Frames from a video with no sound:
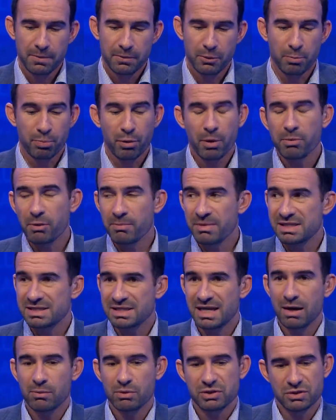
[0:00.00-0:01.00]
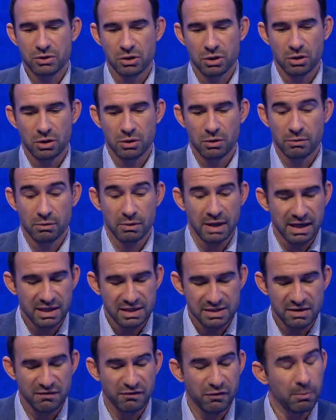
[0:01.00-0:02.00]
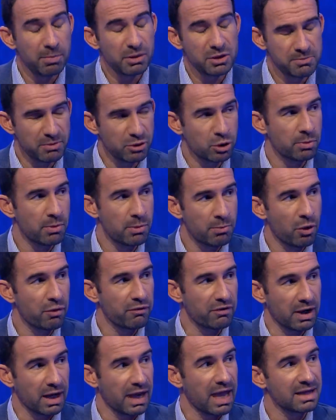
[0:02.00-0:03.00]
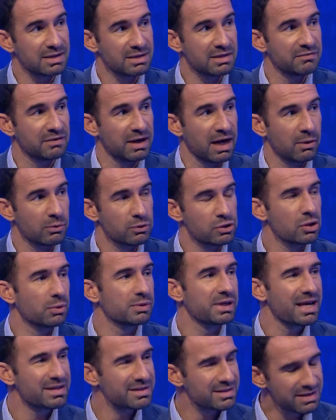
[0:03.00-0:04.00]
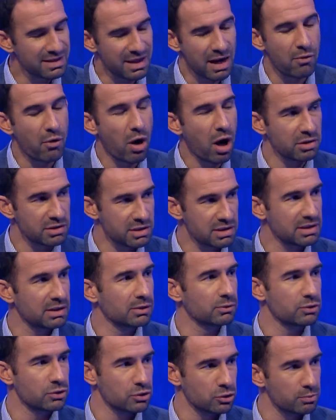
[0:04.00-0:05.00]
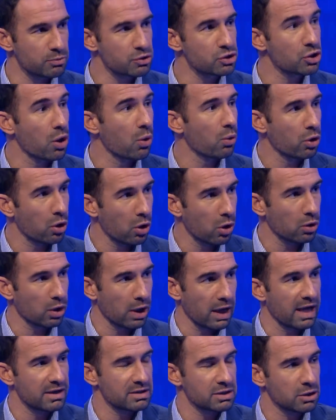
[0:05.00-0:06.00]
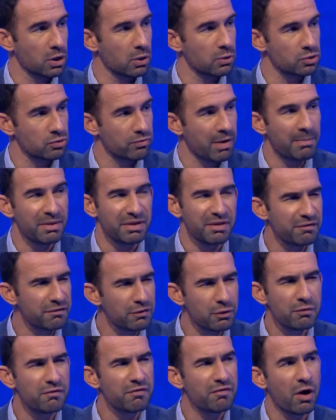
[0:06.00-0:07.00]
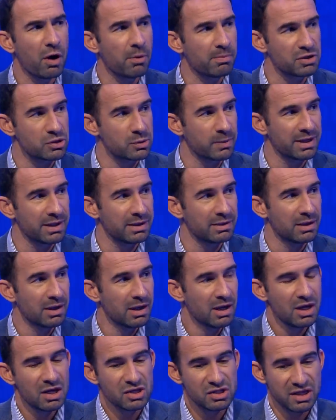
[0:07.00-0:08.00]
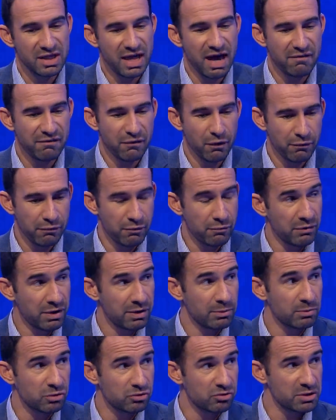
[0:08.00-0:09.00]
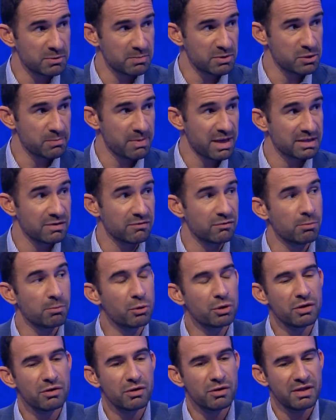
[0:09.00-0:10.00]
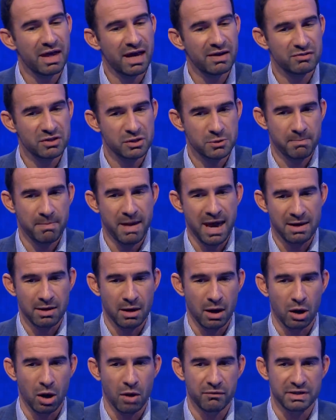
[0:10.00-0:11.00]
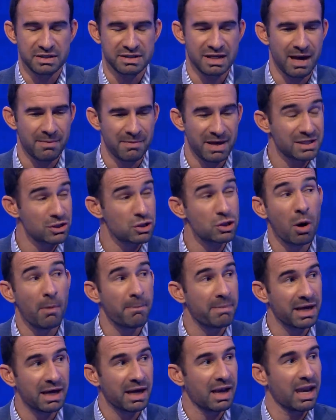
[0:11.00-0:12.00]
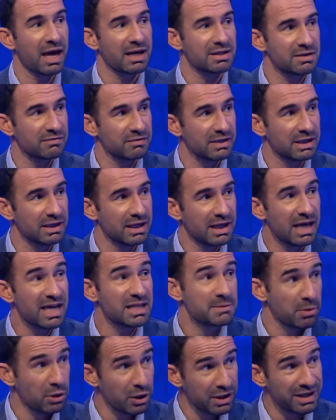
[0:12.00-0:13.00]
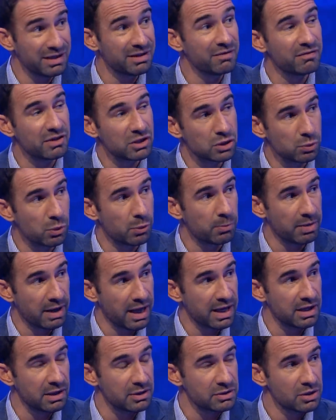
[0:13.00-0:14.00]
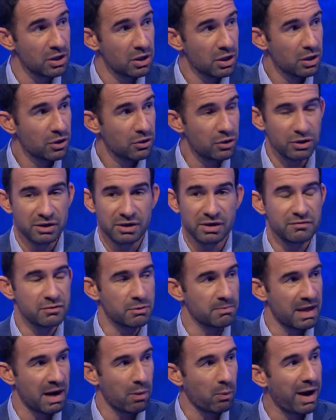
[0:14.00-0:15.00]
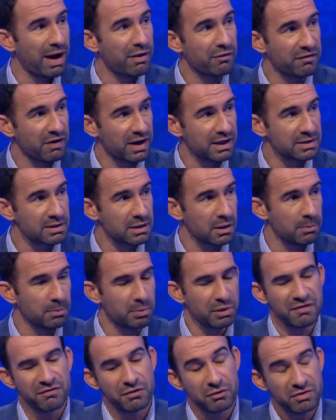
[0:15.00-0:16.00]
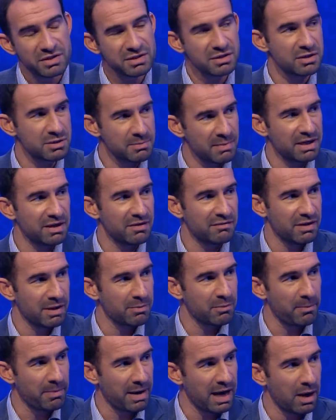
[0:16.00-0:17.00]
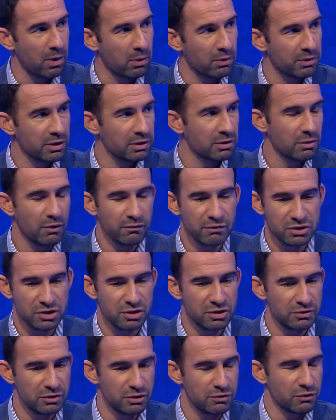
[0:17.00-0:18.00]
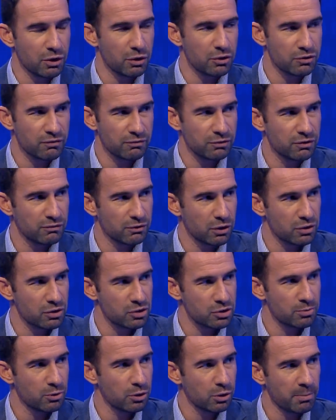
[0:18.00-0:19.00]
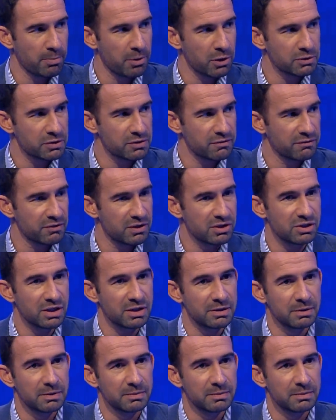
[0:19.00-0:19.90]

the problem is now is that, like I said, football is becoming more of a collective now. So yes, there are still some so-called Galacticos around, but they're few and far between. So therefore, from Real Madrid's perspective, the money that they've spent a lot of the time, it's not been collectively, it's been on individual players that gives them that wow factor. But if there isn't as many of them about, then obviously you, have got a you've got a smaller pond yeah, to and fish the, in. the